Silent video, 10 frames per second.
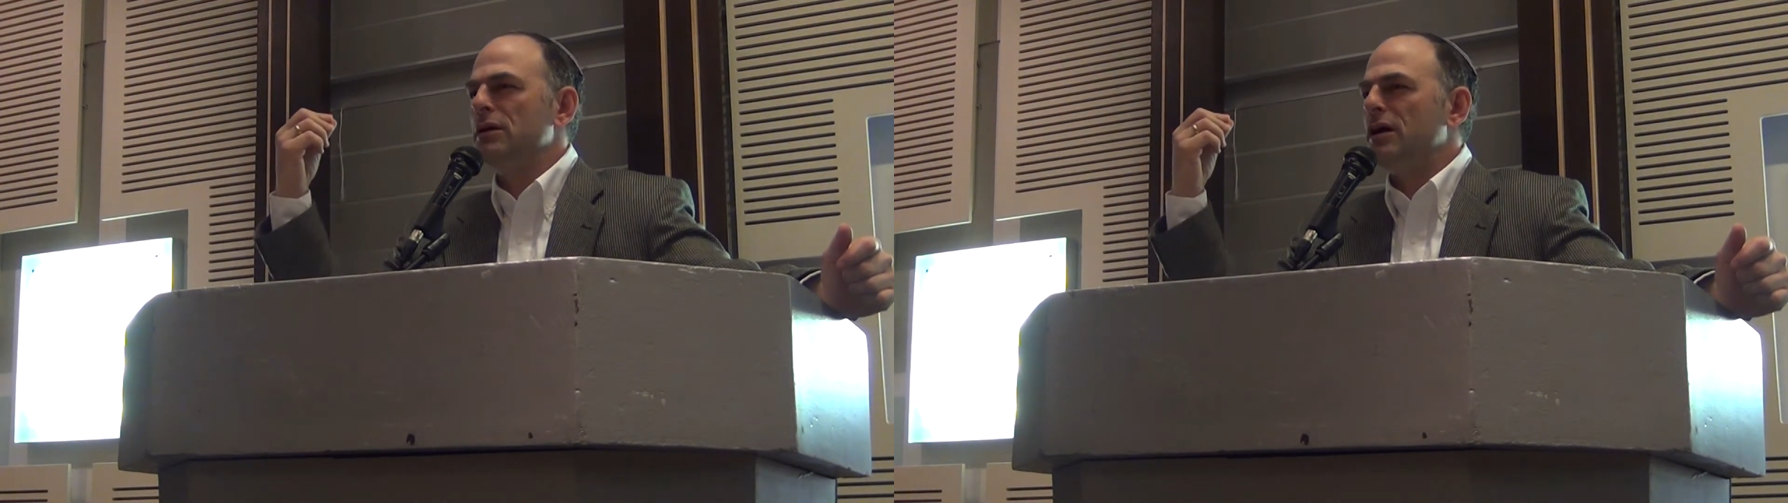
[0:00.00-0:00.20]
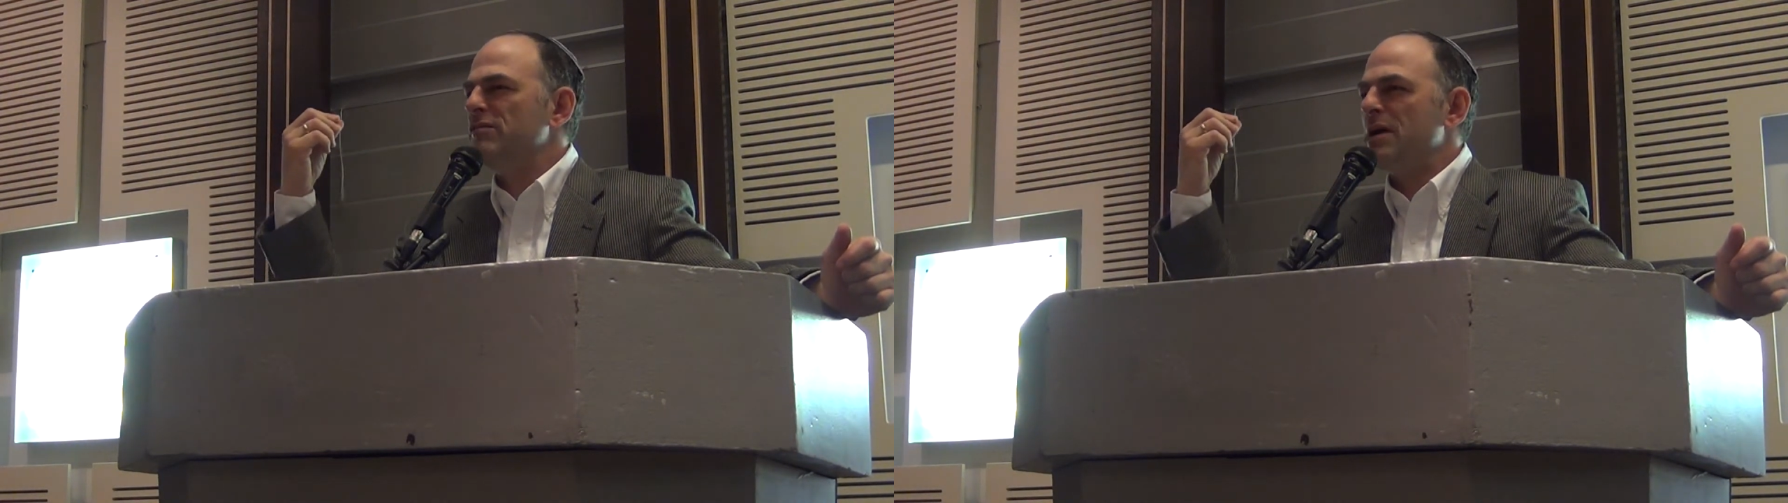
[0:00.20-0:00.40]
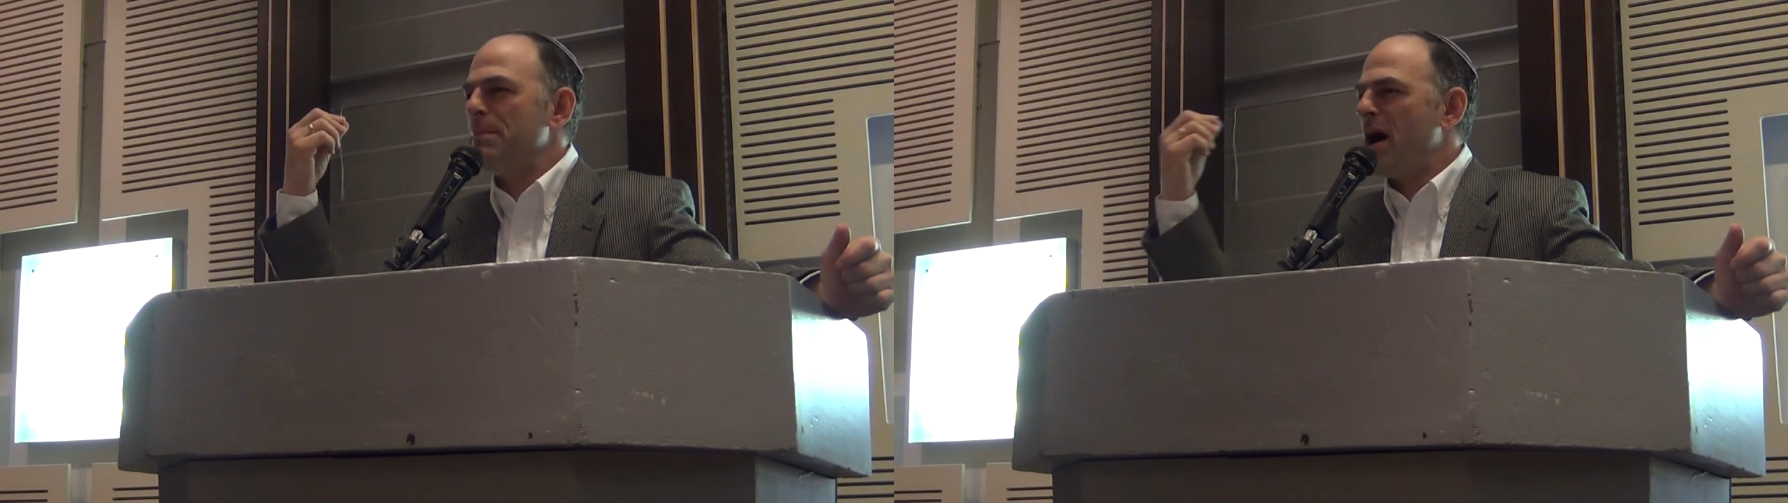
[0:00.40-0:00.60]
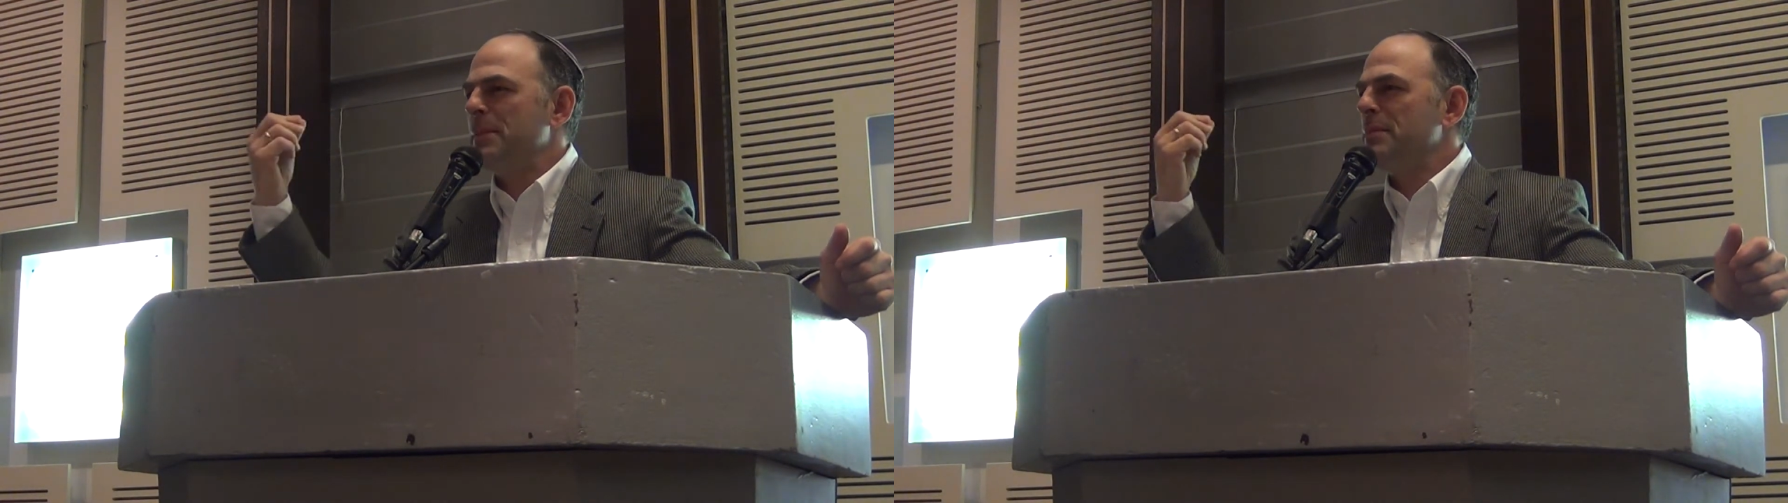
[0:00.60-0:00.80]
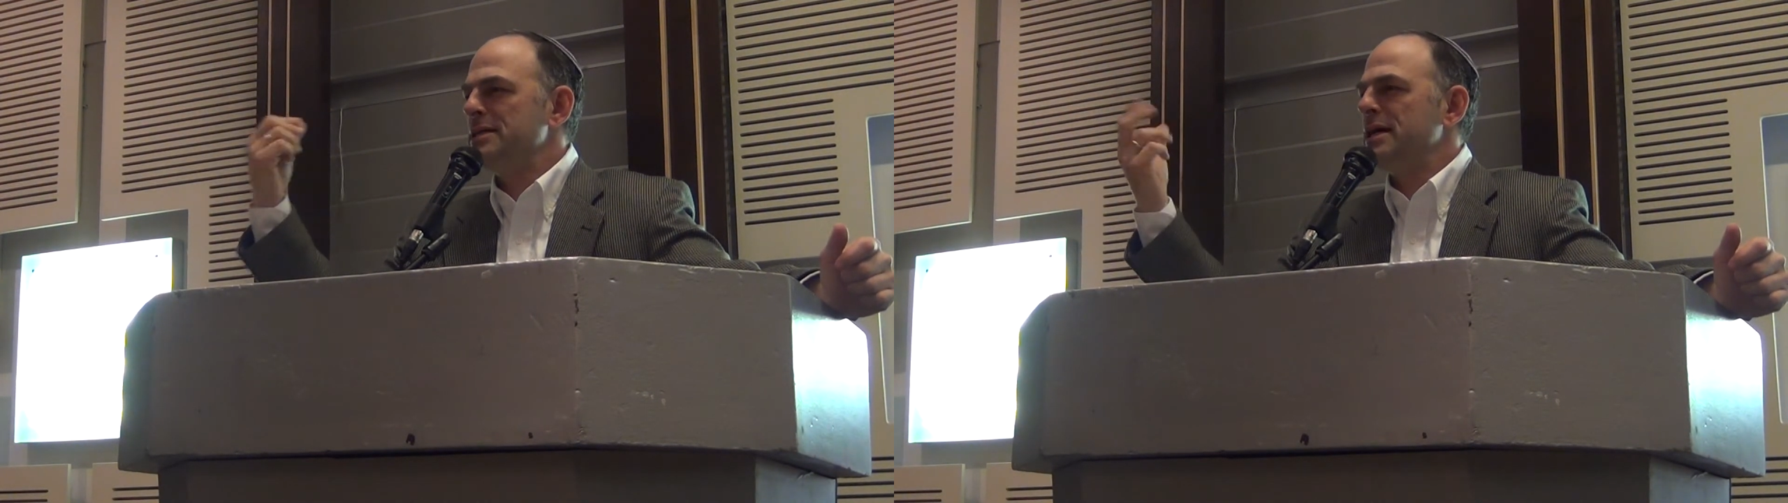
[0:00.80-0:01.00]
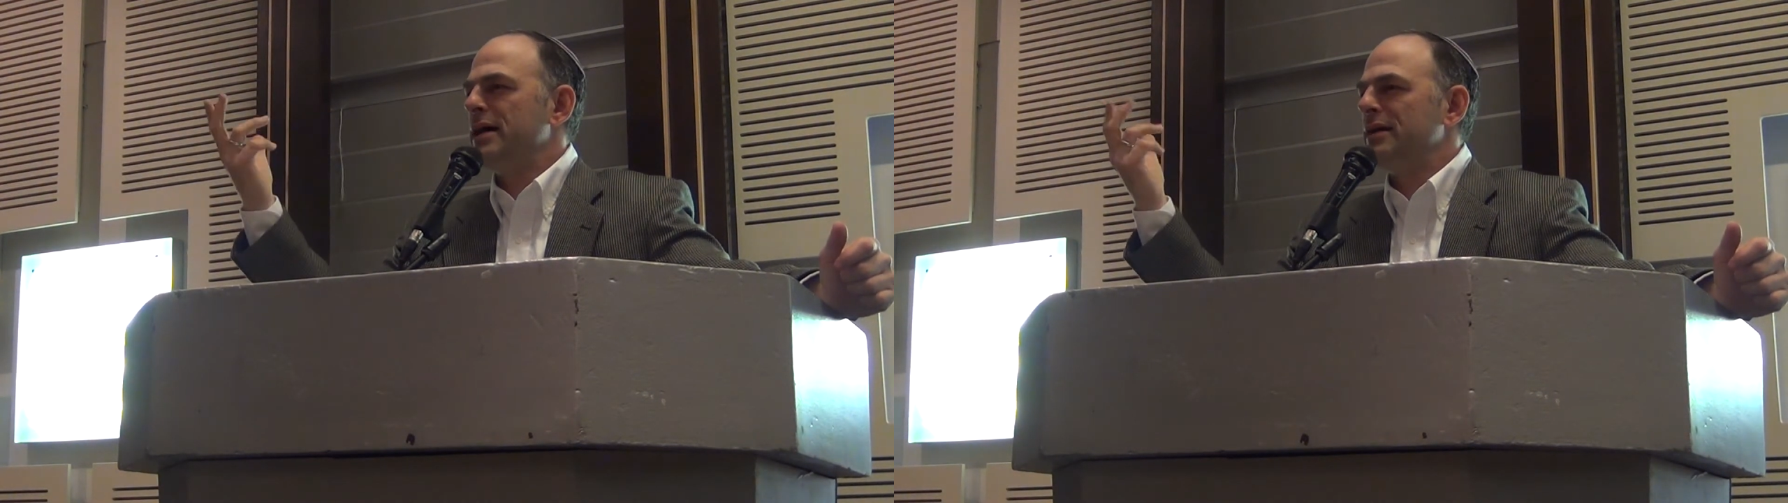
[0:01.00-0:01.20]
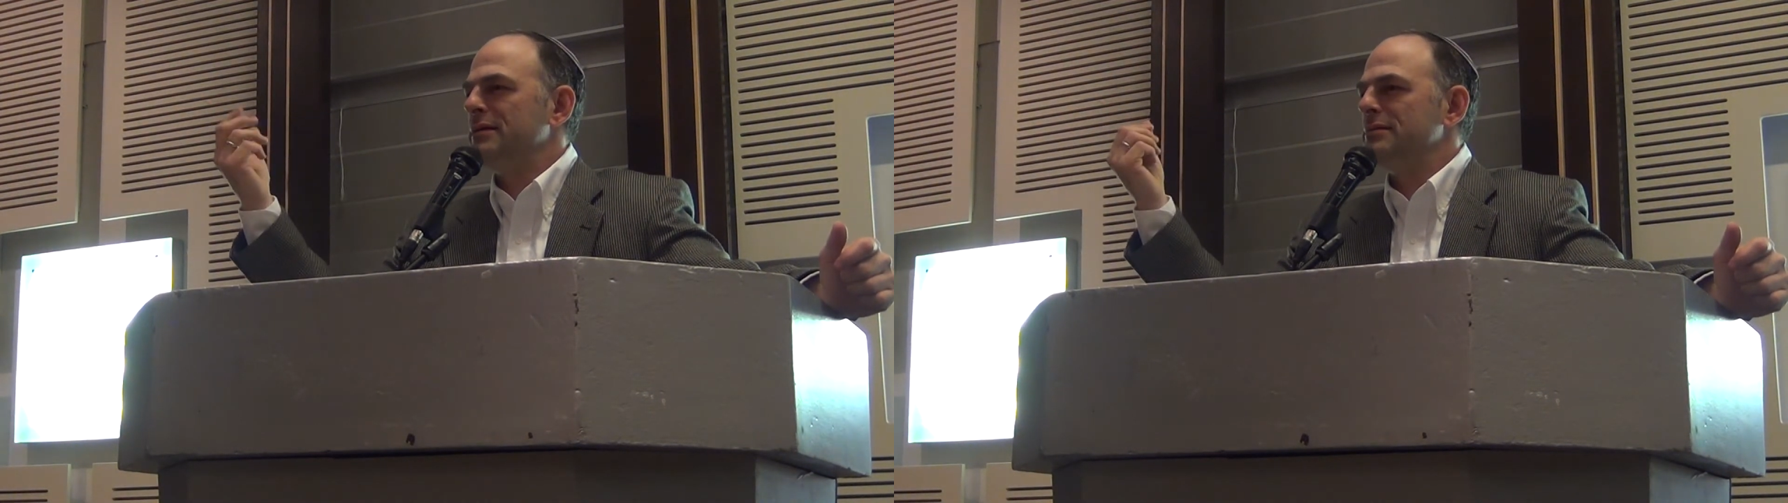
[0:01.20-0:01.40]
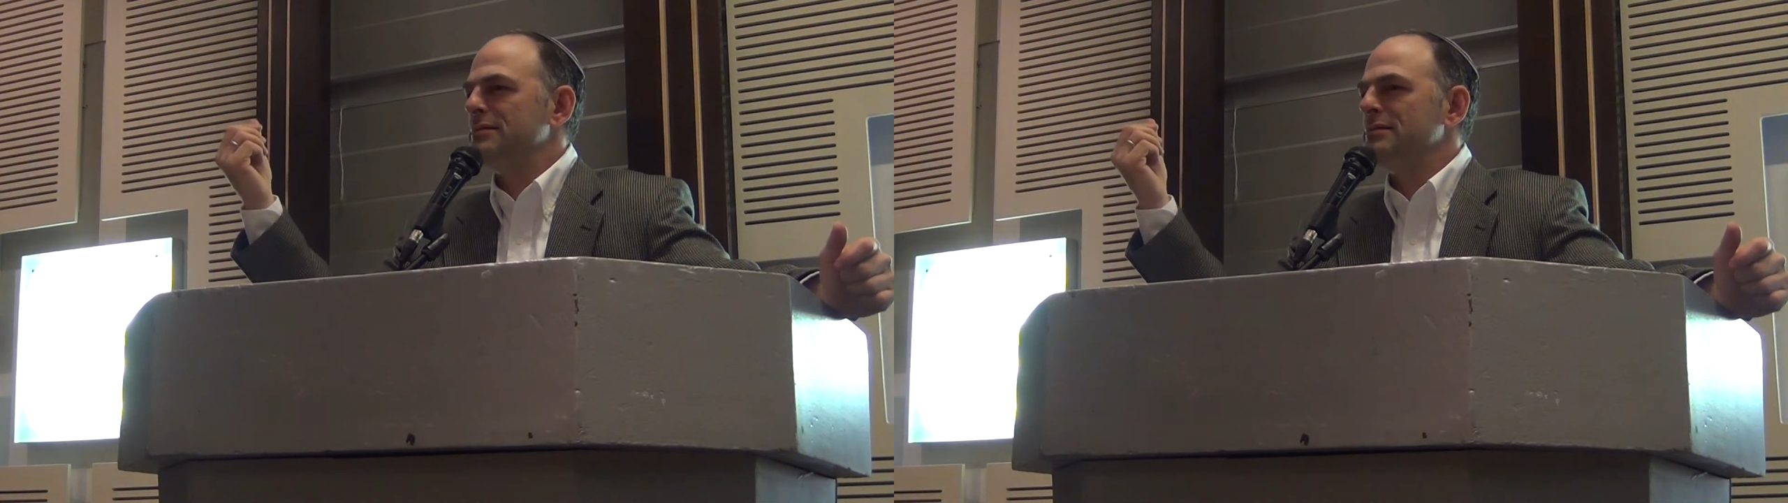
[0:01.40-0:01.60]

of my mom and my dad.